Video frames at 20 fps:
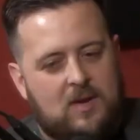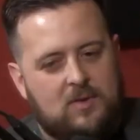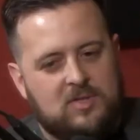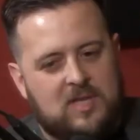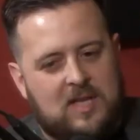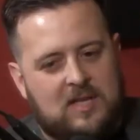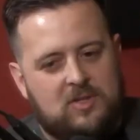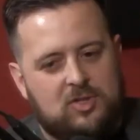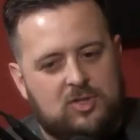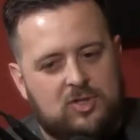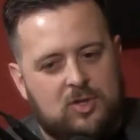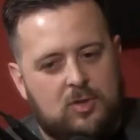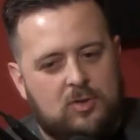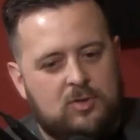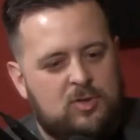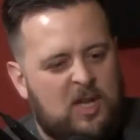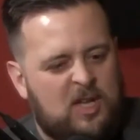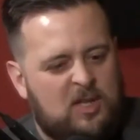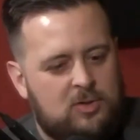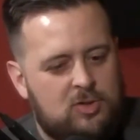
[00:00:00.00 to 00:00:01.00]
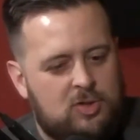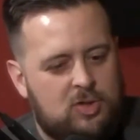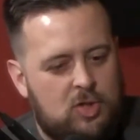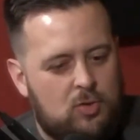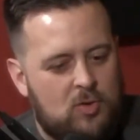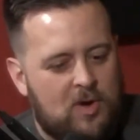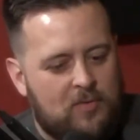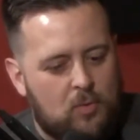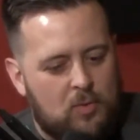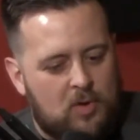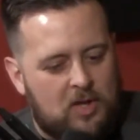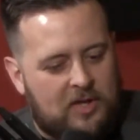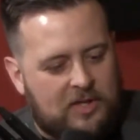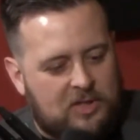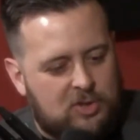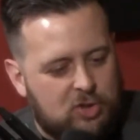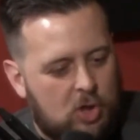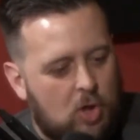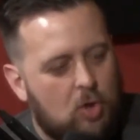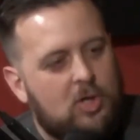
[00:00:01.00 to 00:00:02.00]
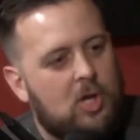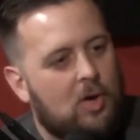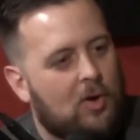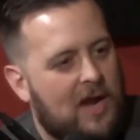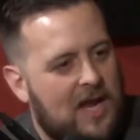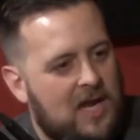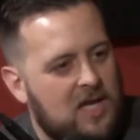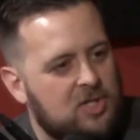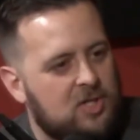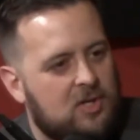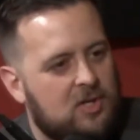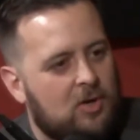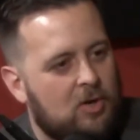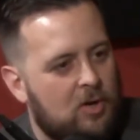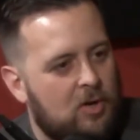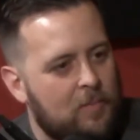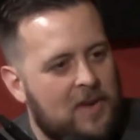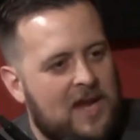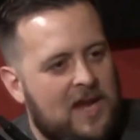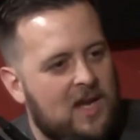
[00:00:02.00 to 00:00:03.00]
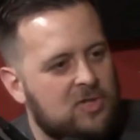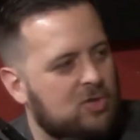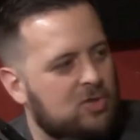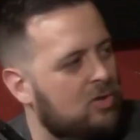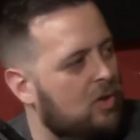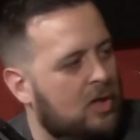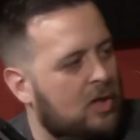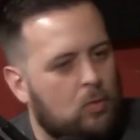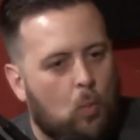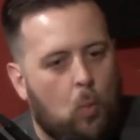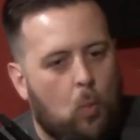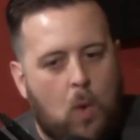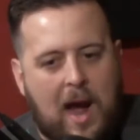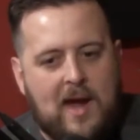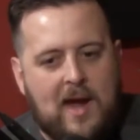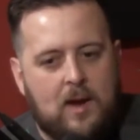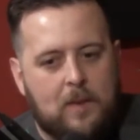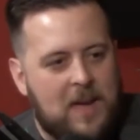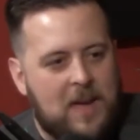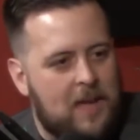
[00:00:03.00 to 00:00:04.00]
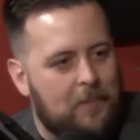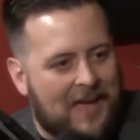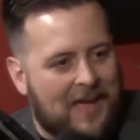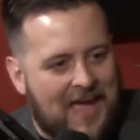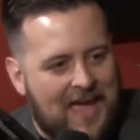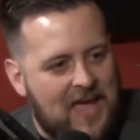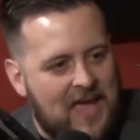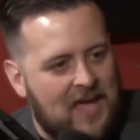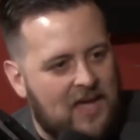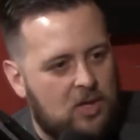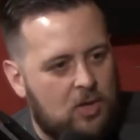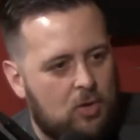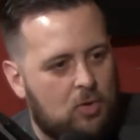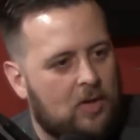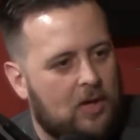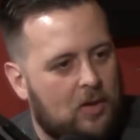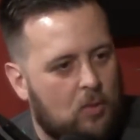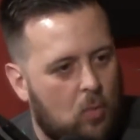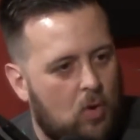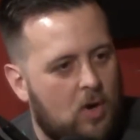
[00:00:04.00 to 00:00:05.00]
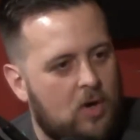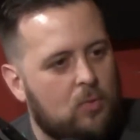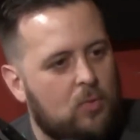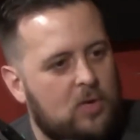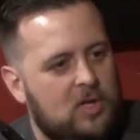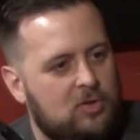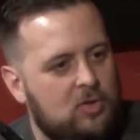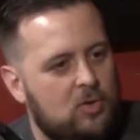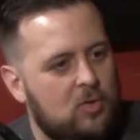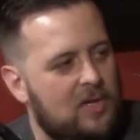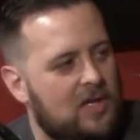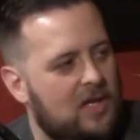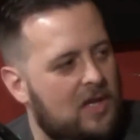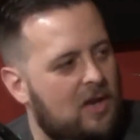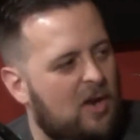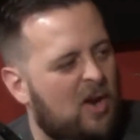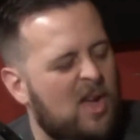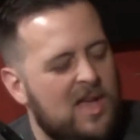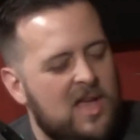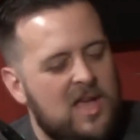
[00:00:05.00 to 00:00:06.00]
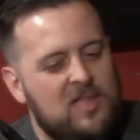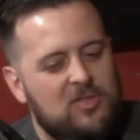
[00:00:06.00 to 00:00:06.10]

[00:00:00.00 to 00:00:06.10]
like this too. Like, do you ever want to choke your agent or your manager? You're like, why am I paying you? Like, what are we doing here?